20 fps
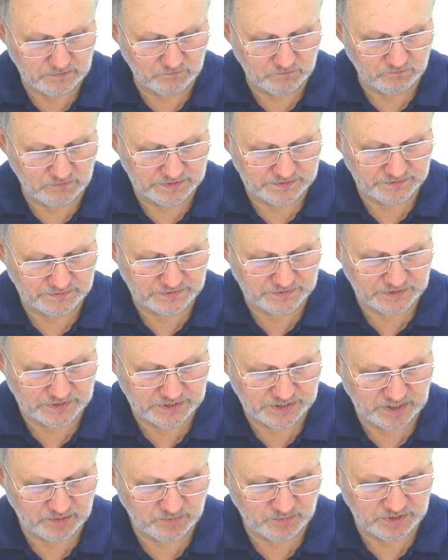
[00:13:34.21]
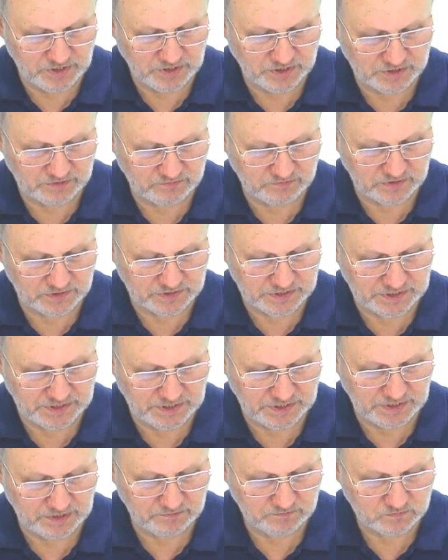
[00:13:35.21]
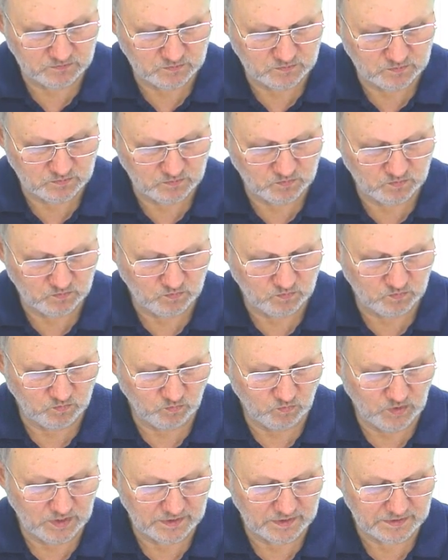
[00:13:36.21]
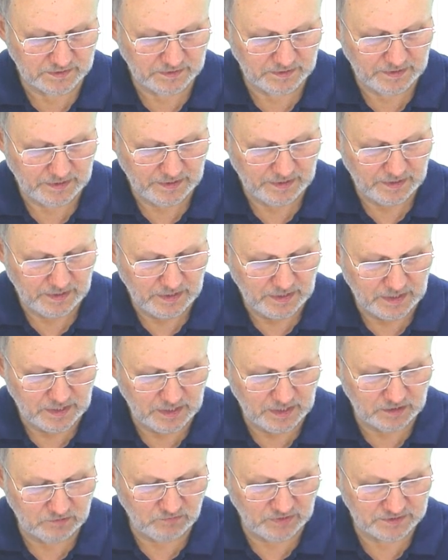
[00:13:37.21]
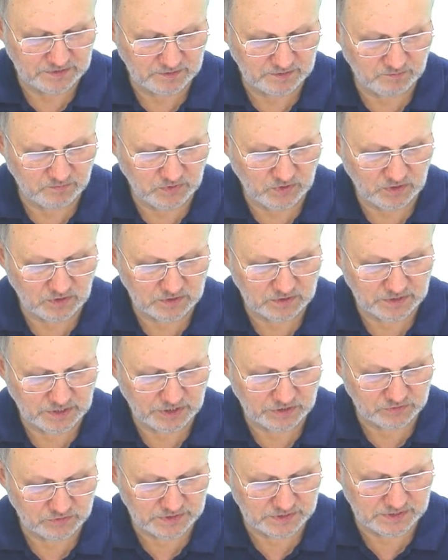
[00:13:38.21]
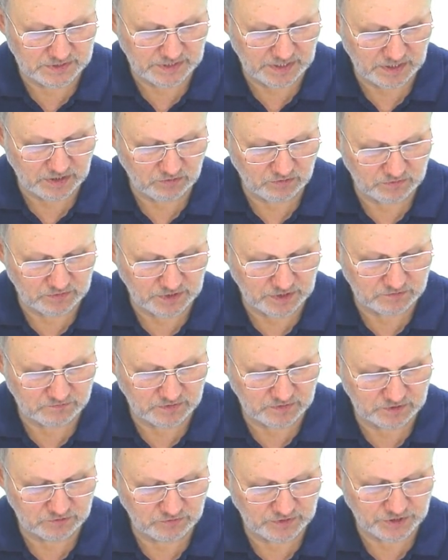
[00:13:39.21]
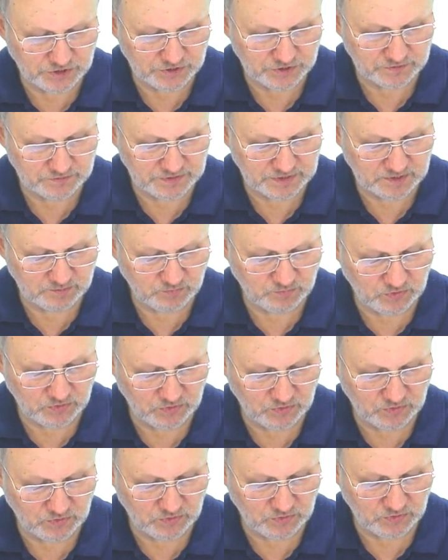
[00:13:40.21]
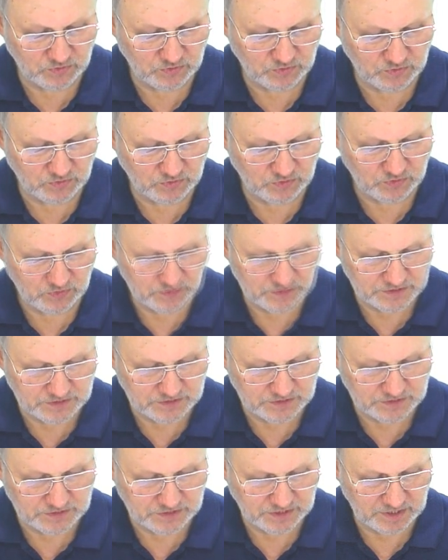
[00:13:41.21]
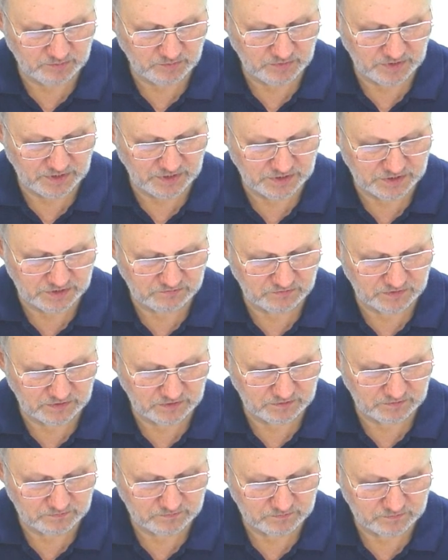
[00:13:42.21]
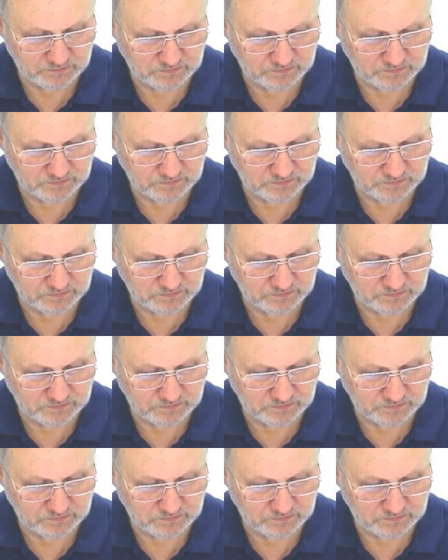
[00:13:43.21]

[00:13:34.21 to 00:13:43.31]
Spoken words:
within the time interval t1, and when the ball goes down, it will reach this point at time interval